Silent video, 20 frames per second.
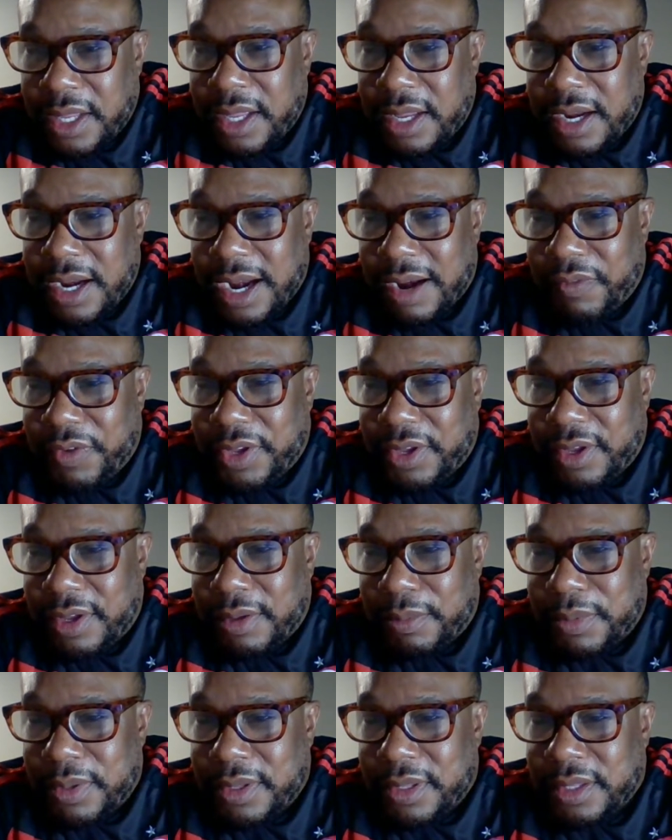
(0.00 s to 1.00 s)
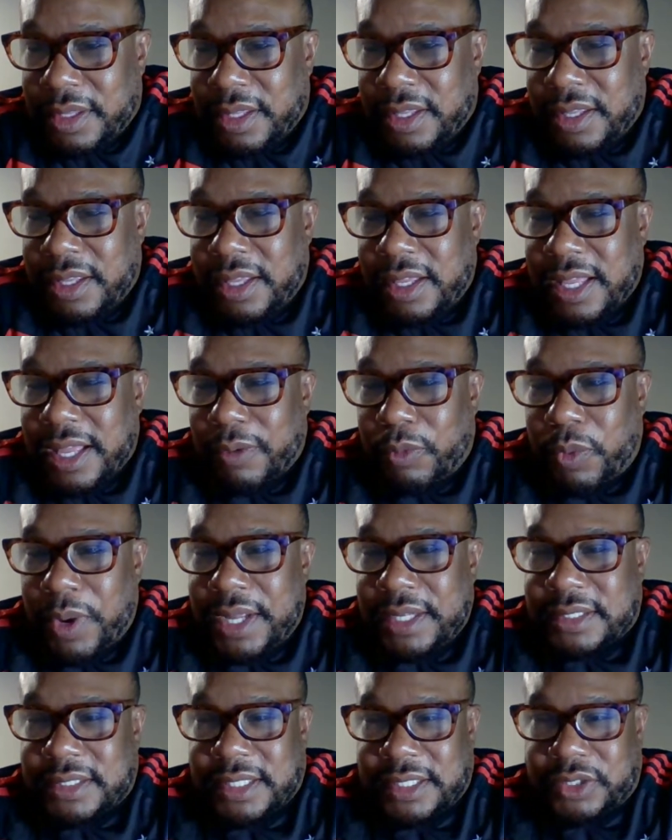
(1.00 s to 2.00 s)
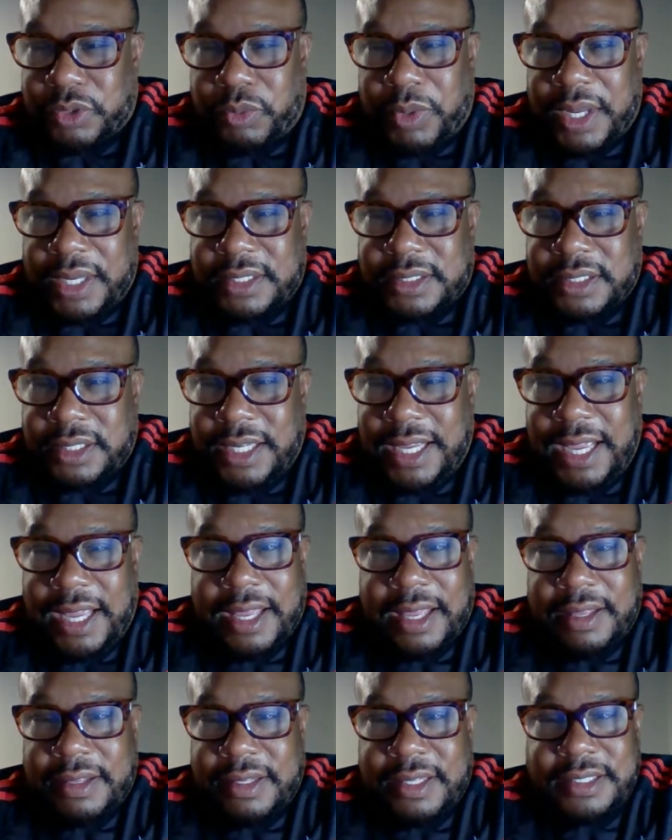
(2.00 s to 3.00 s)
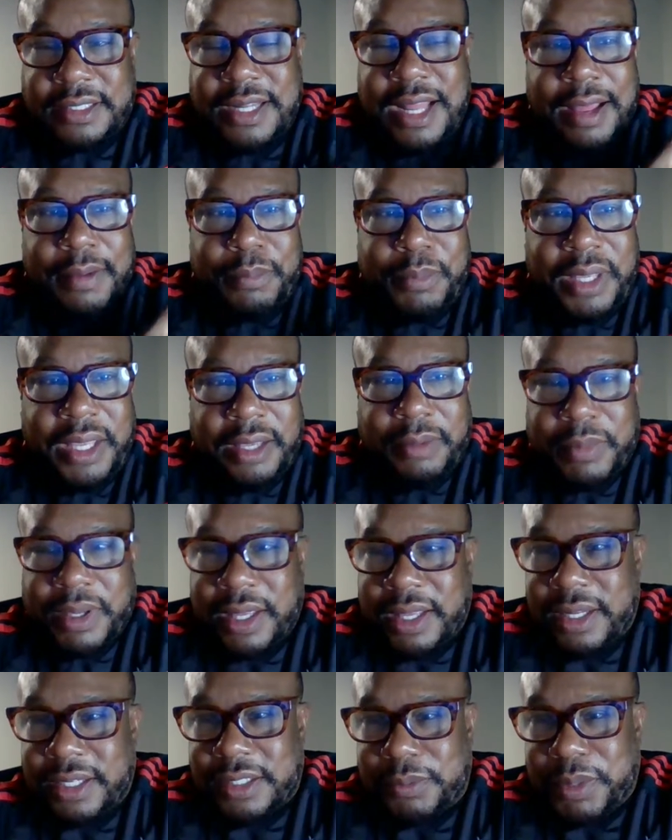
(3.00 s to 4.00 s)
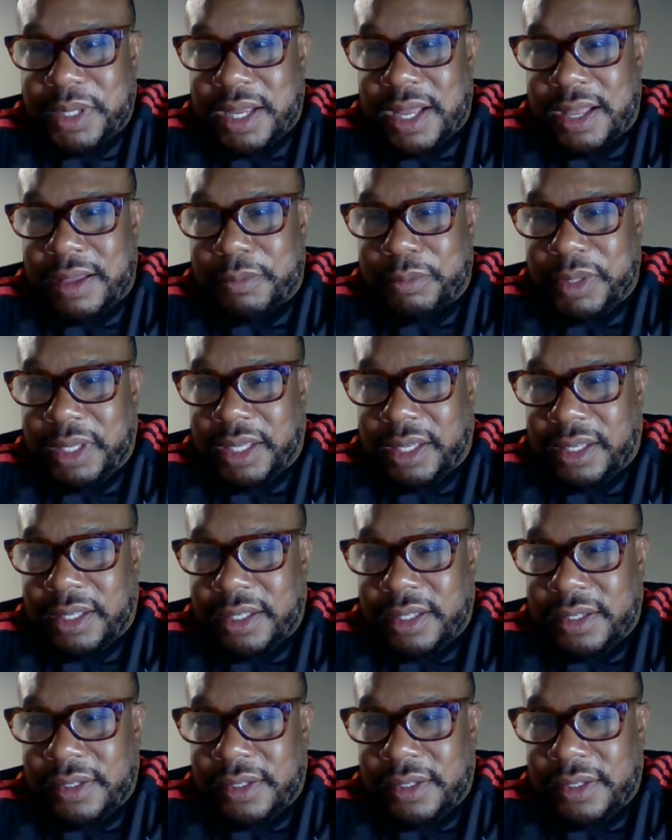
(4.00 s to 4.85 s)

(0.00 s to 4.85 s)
heavy up and weight situation. Yeah, it's not me, man. It's beyond me.